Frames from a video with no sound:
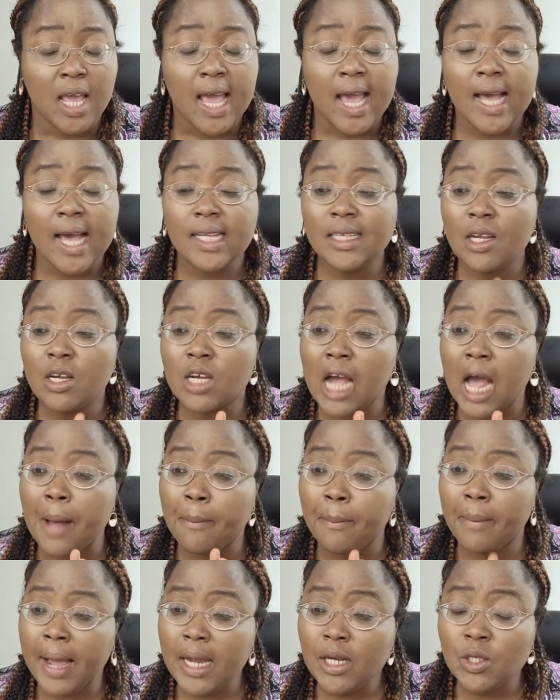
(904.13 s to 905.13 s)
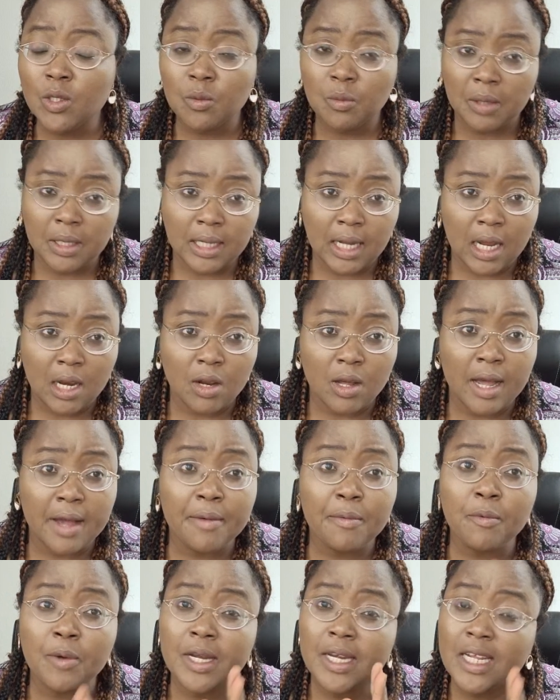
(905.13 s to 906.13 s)
And they can bind you with that law.
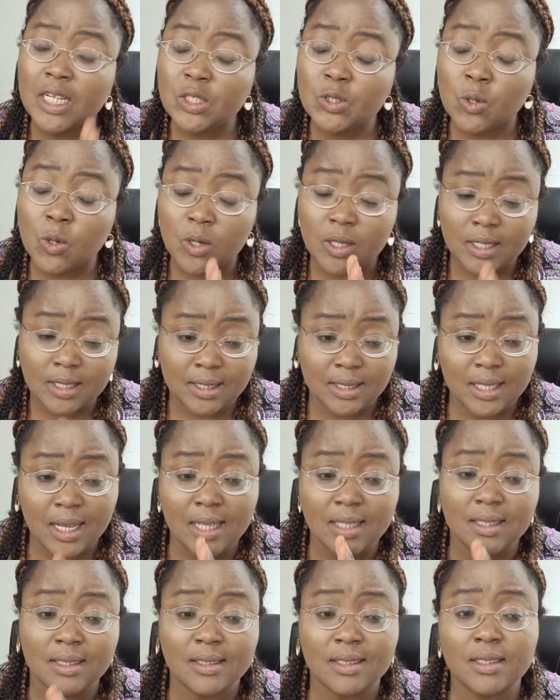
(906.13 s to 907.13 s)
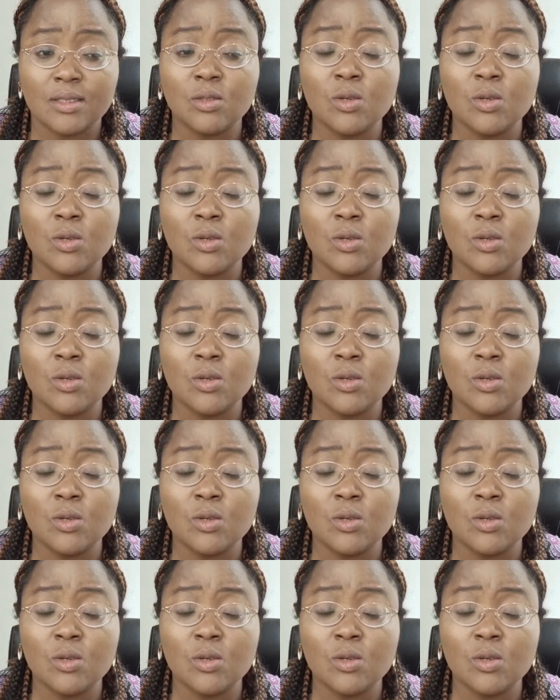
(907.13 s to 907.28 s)
And we need to understand this thing.